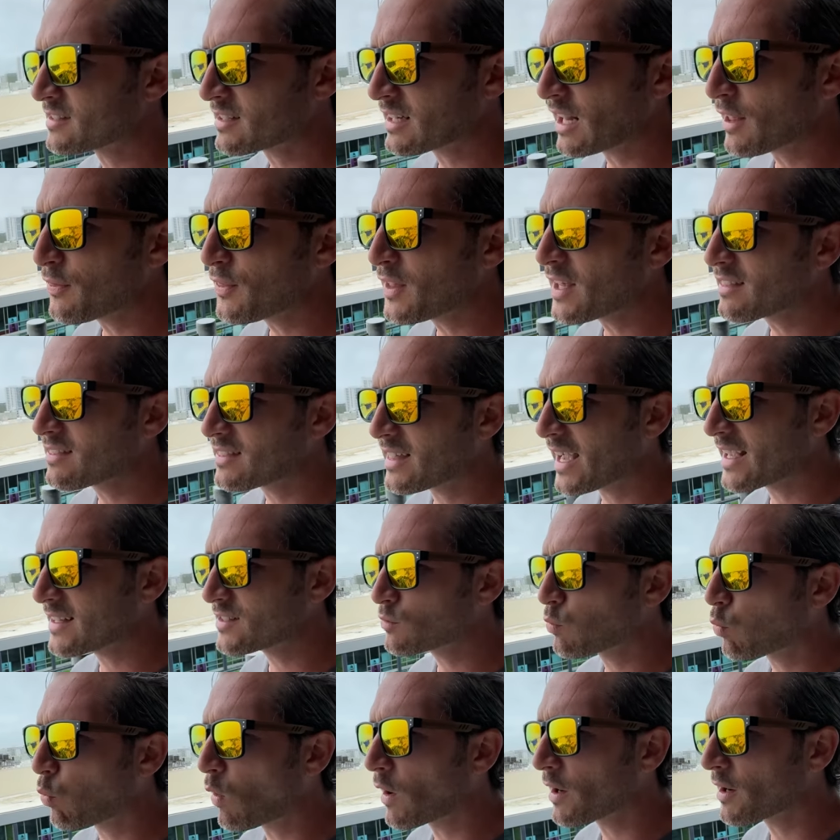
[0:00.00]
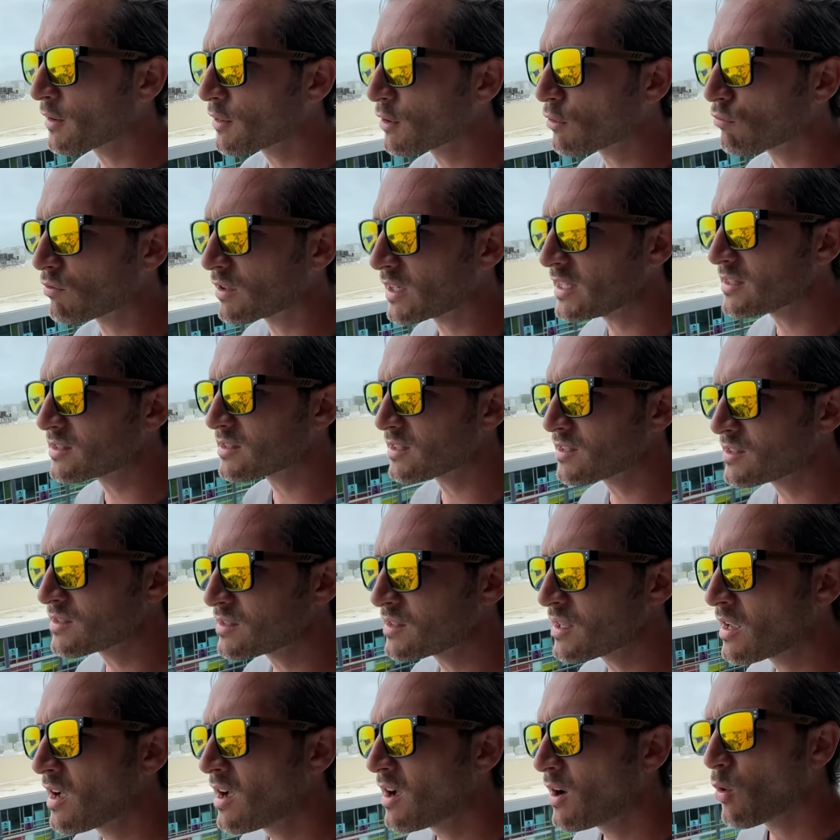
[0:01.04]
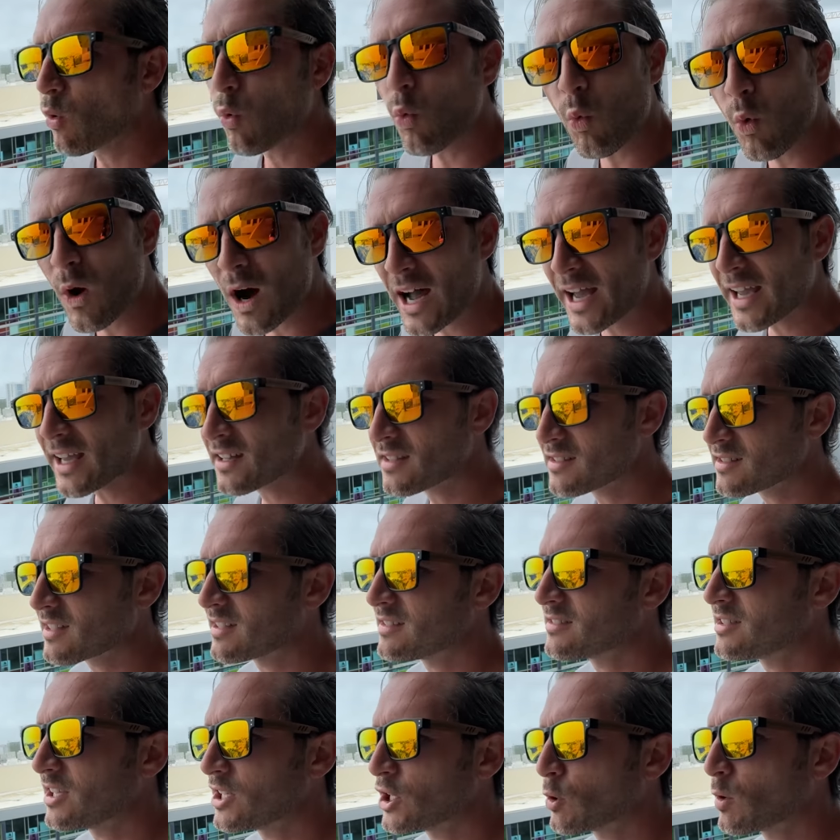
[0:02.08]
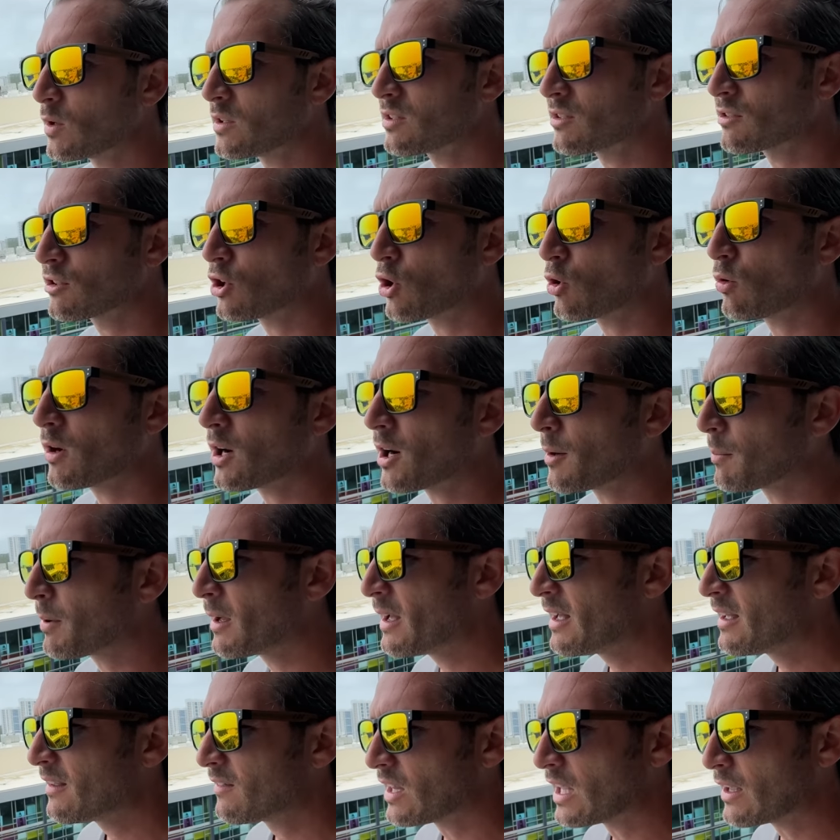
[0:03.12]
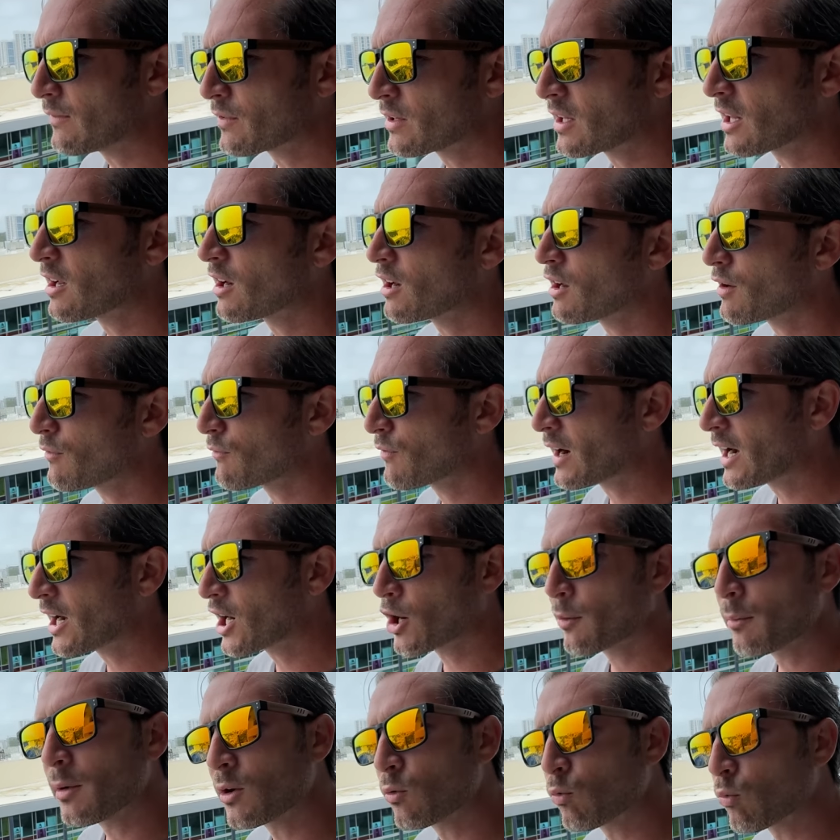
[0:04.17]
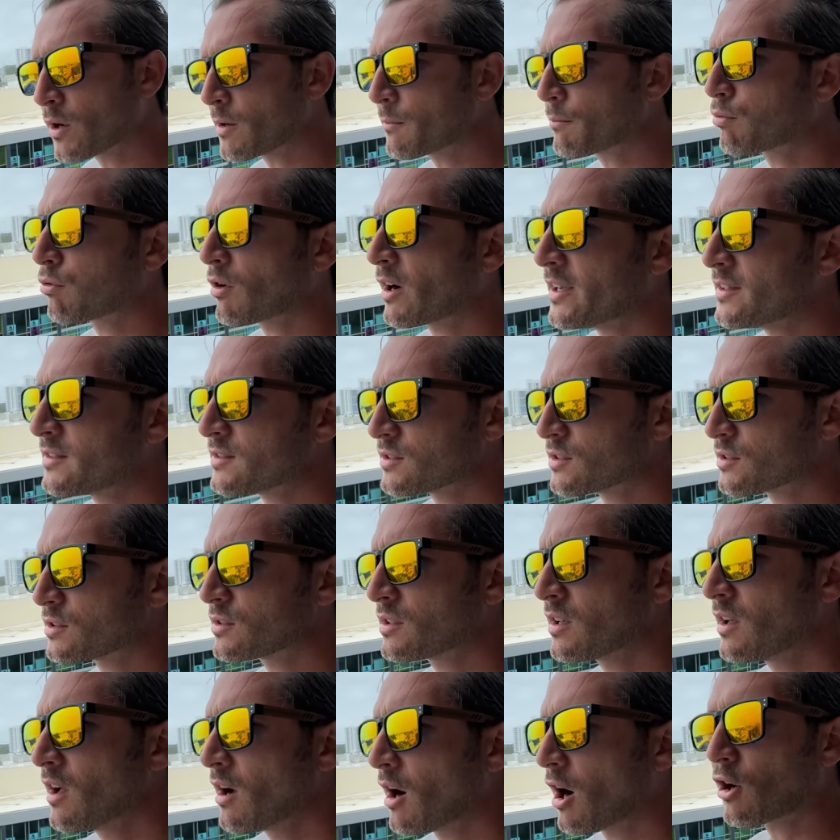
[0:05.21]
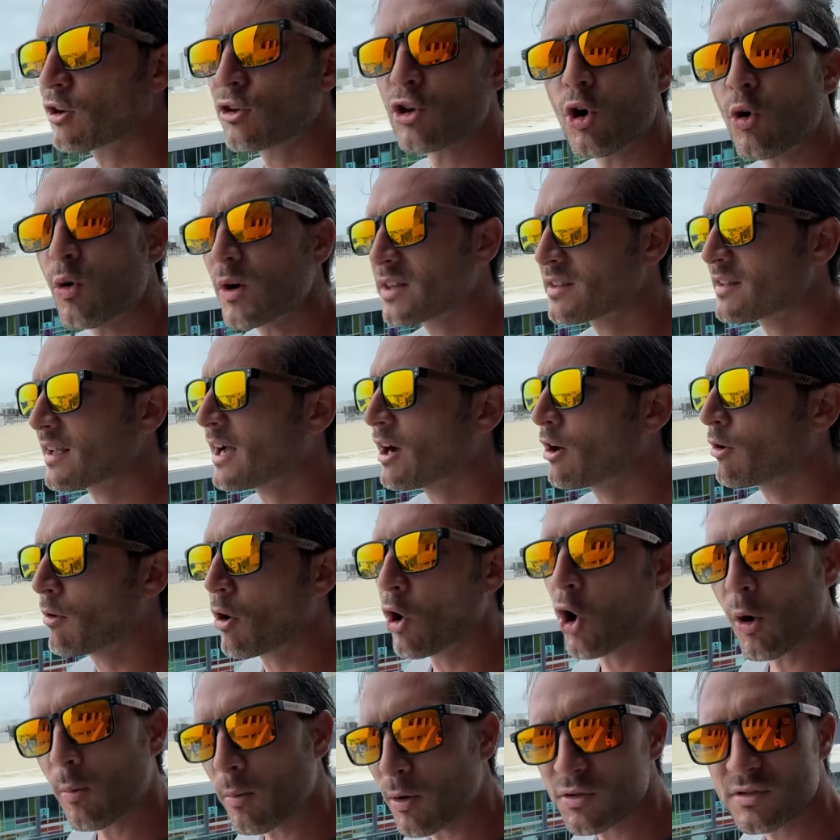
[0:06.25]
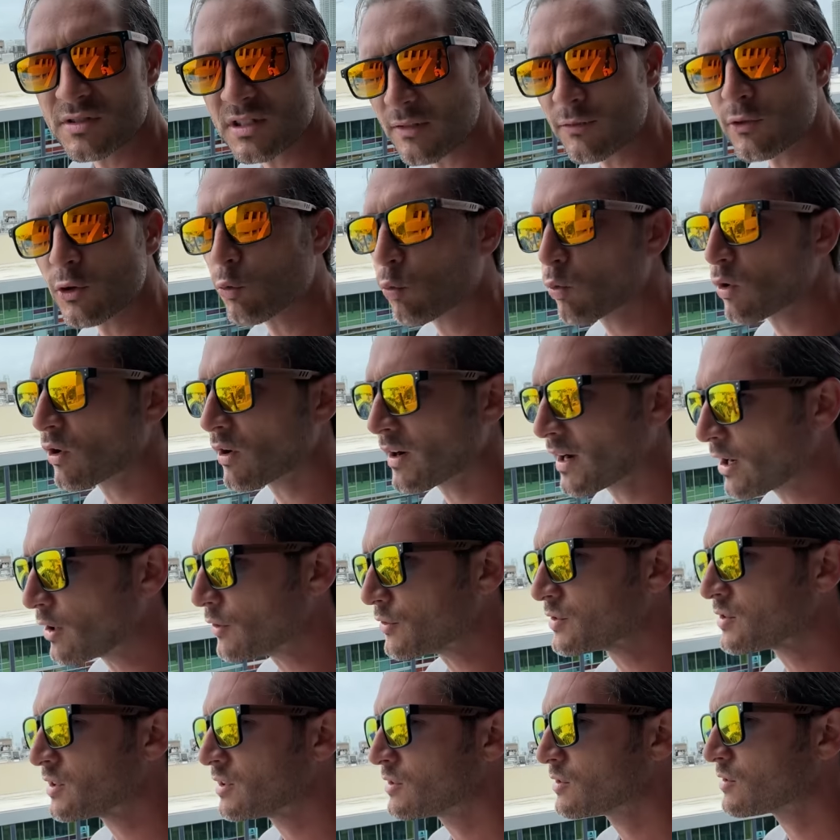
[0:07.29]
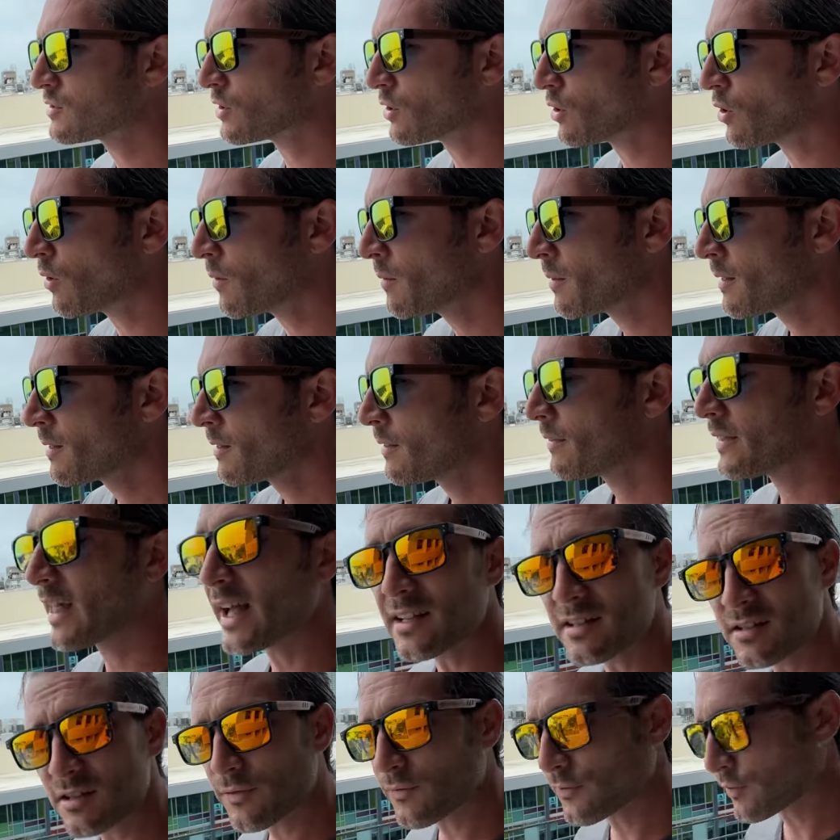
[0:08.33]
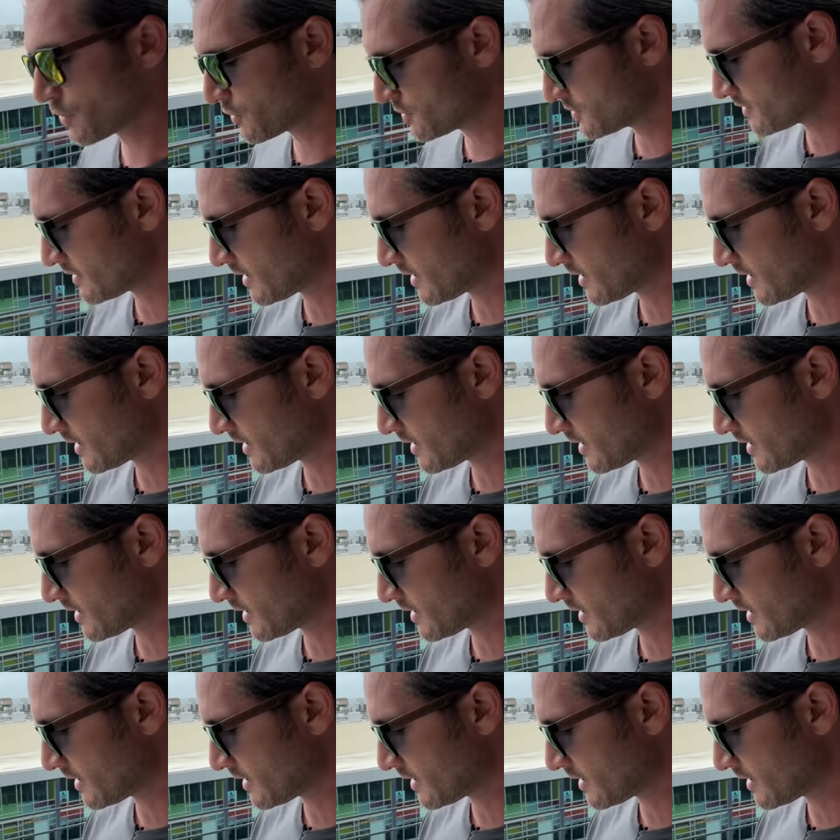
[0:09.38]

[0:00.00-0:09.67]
And I think that's one of the reasons why it's continuing to go up, even in an environment when prices are going down almost everywhere else. So that's the first